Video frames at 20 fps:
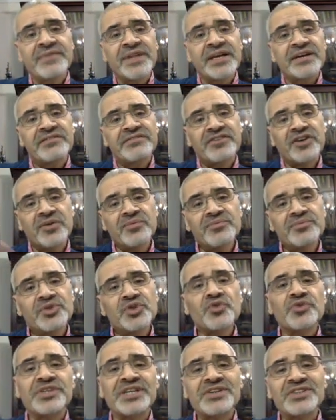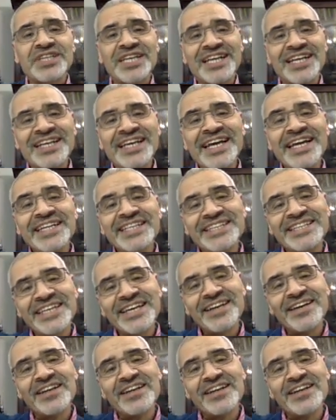from 2008 till